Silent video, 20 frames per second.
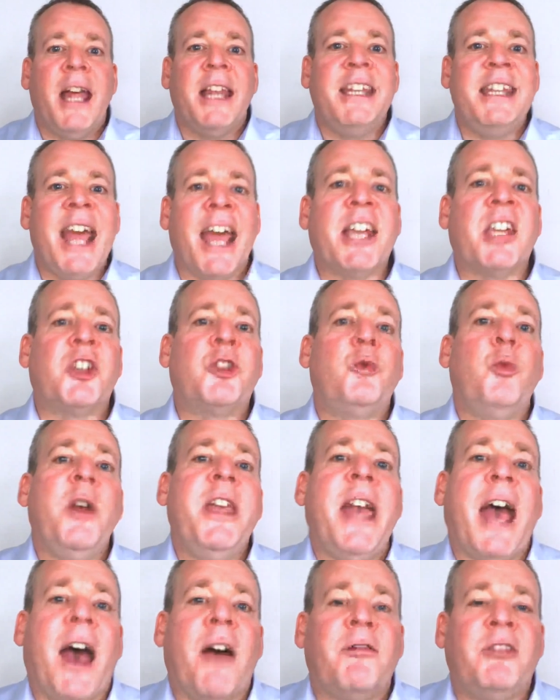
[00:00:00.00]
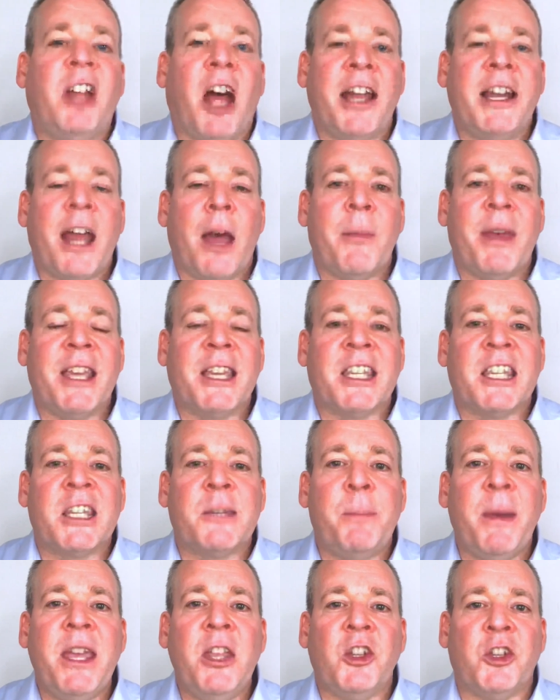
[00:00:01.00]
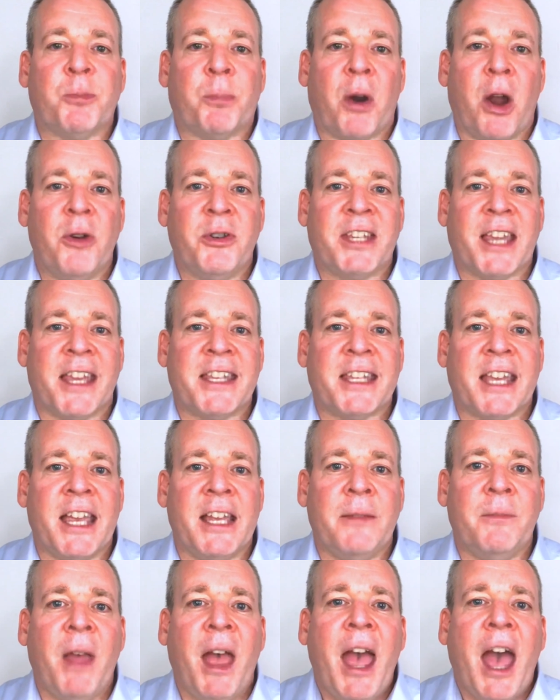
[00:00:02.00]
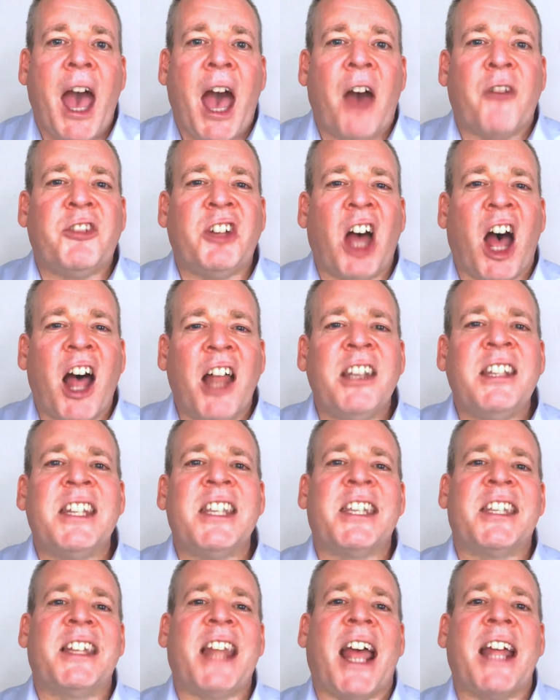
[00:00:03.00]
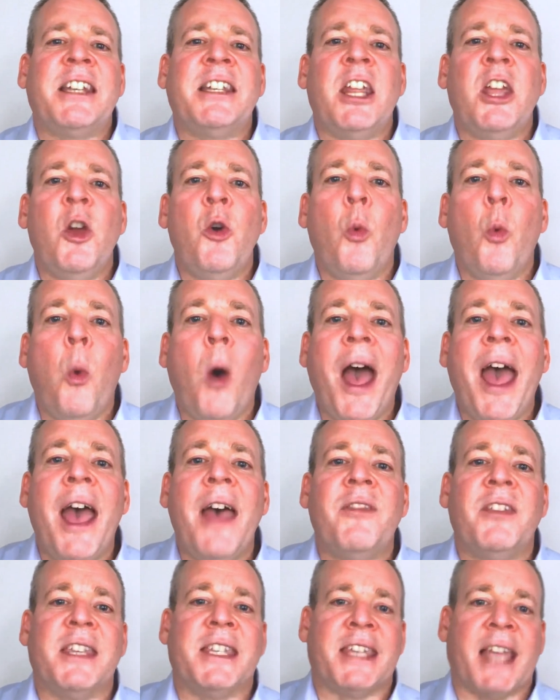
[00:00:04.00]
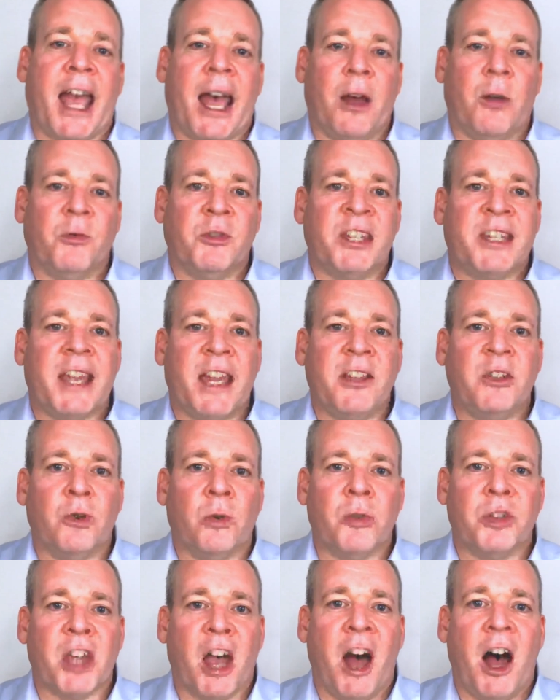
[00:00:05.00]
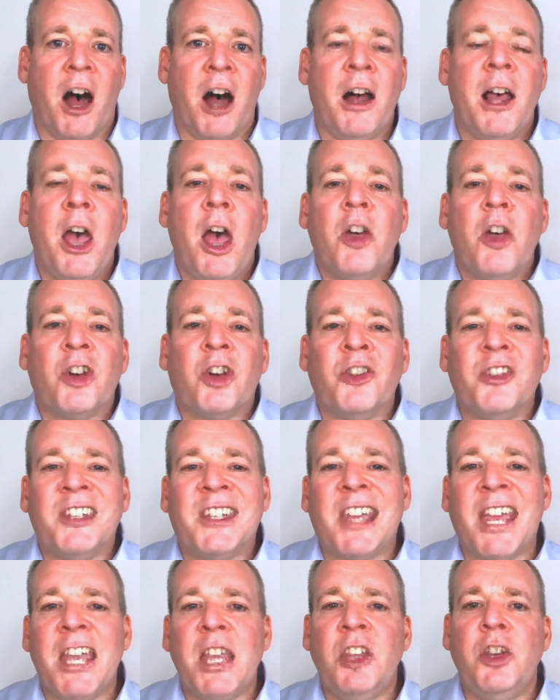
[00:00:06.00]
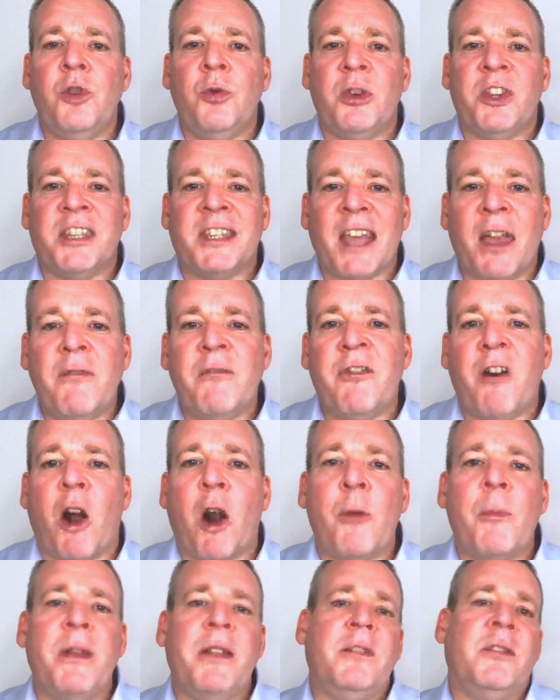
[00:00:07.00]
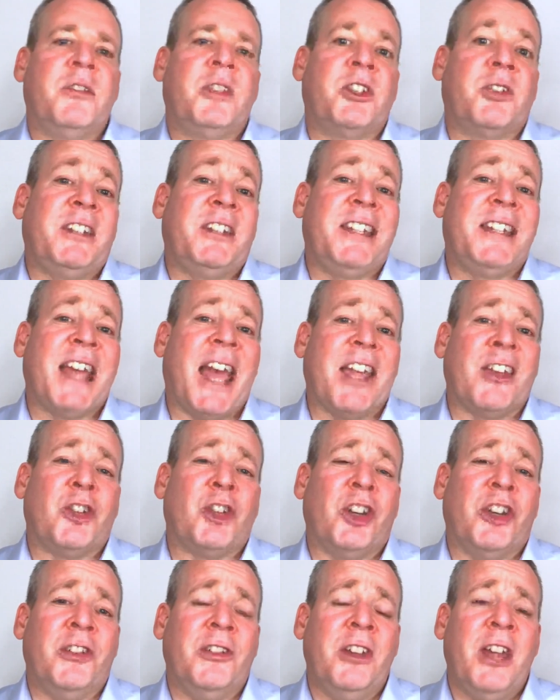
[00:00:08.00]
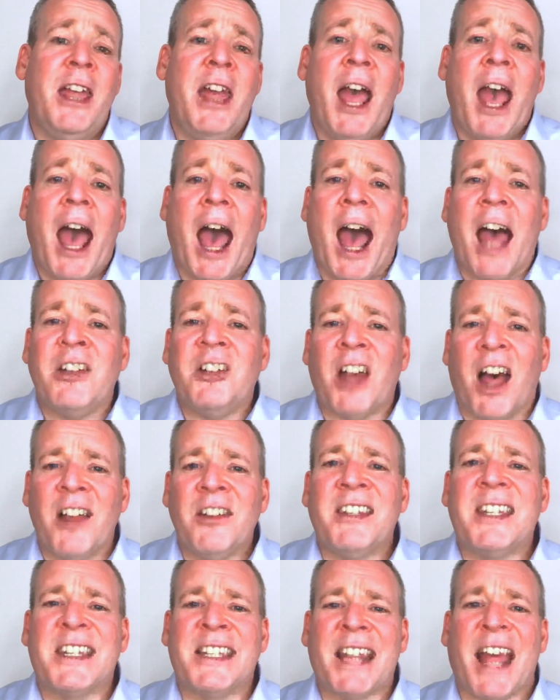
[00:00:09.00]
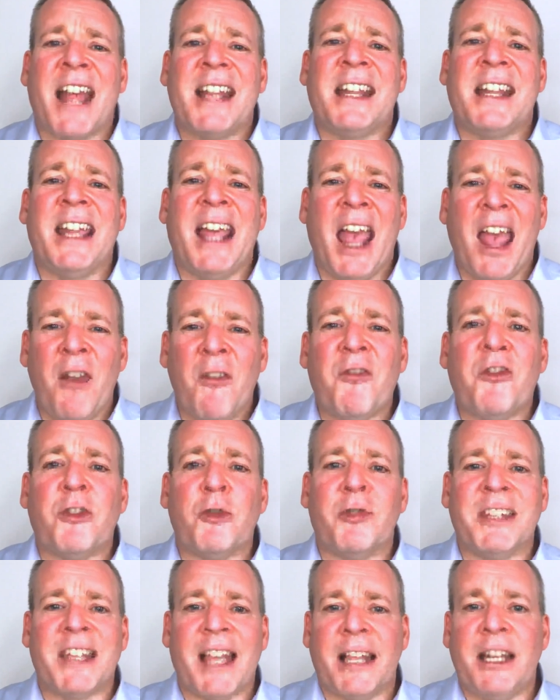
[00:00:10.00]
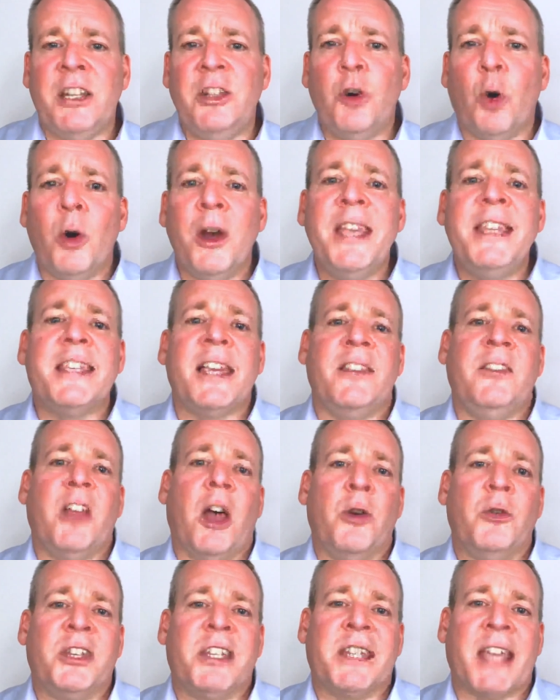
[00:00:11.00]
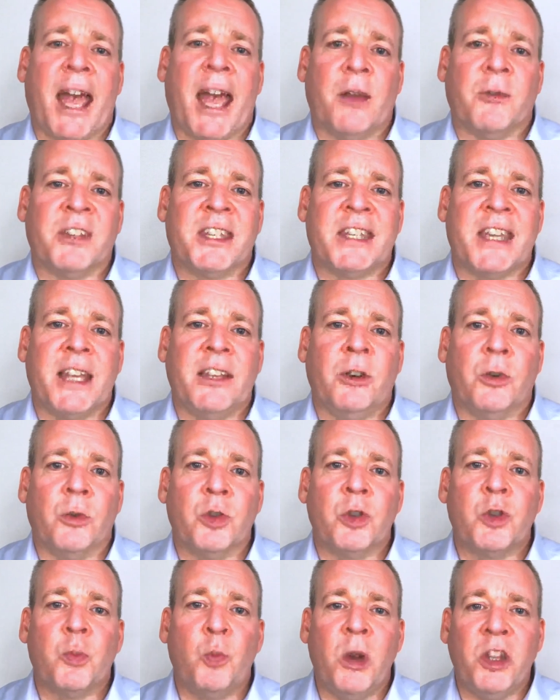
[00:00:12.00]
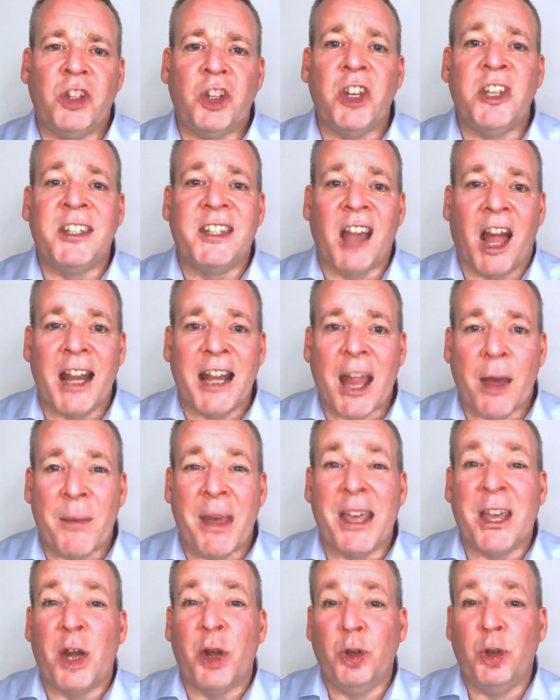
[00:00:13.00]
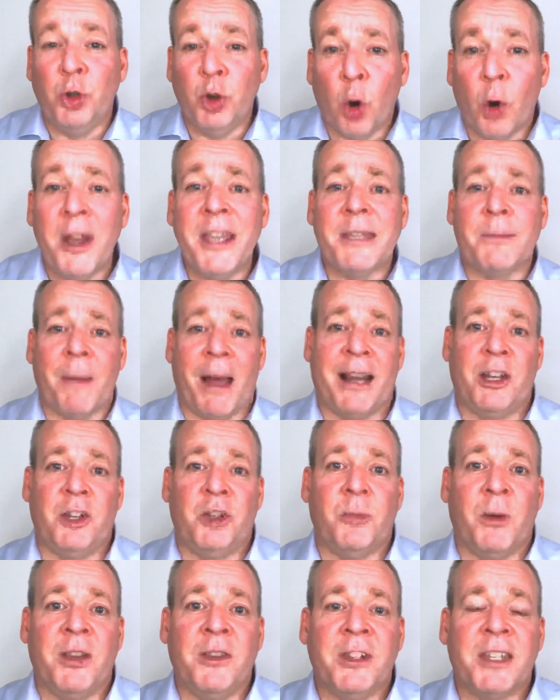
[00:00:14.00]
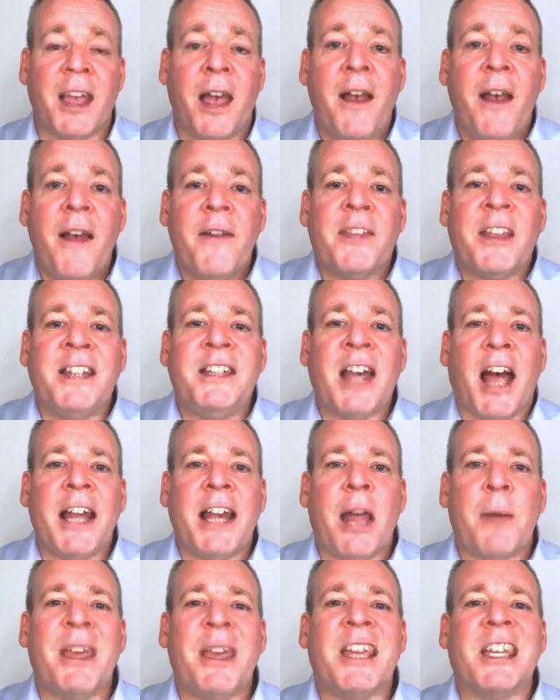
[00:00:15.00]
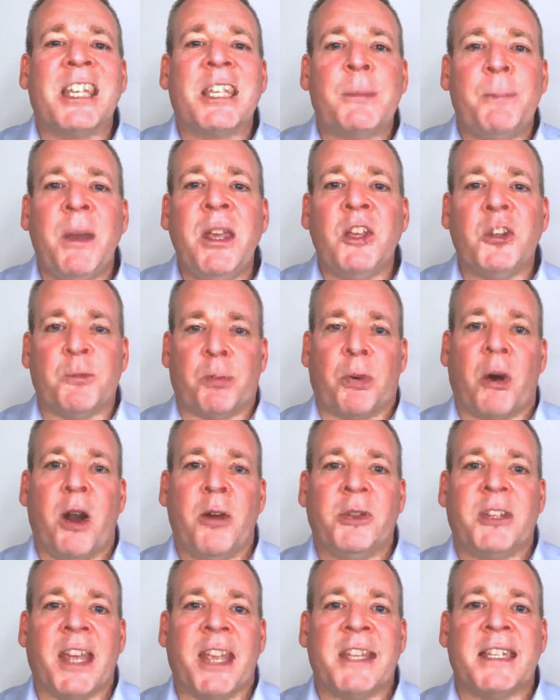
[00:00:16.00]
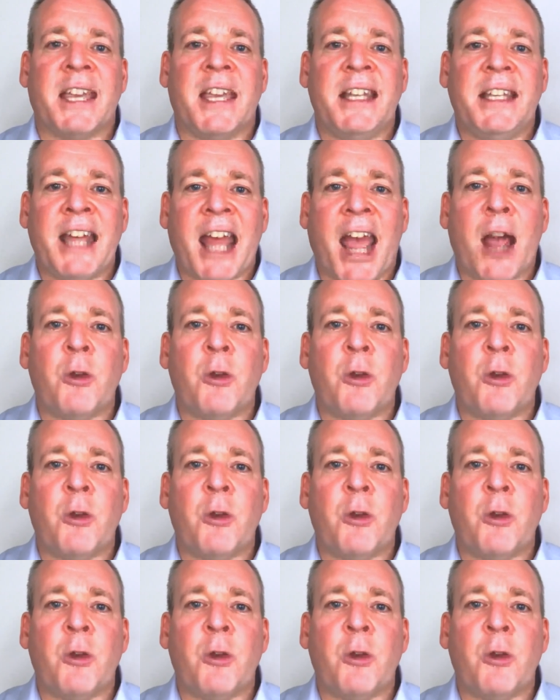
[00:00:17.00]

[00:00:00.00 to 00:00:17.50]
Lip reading: Next we have dynamic speech processing. After understanding where the sound signals are, continuous environment detection, and understanding if there is any noise in those sound signals, which is dynamic noise management, the dynamic speech processing now